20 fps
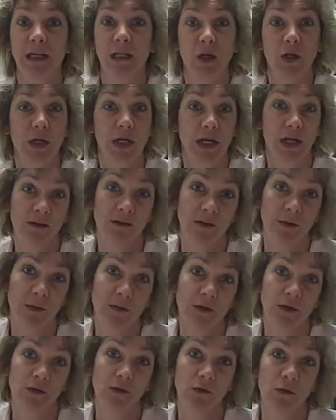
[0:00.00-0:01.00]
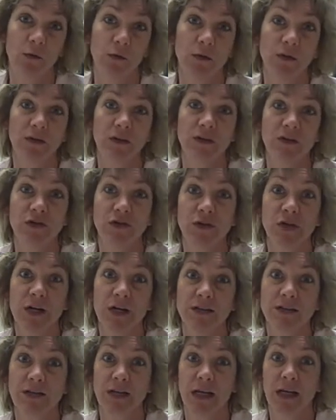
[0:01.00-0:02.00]
and looking at some of the school
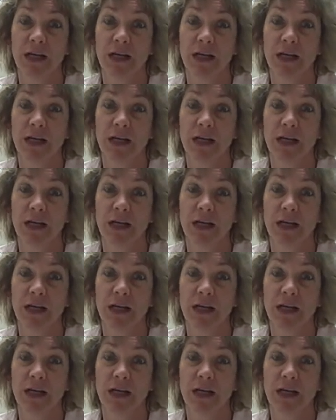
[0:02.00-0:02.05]
districts,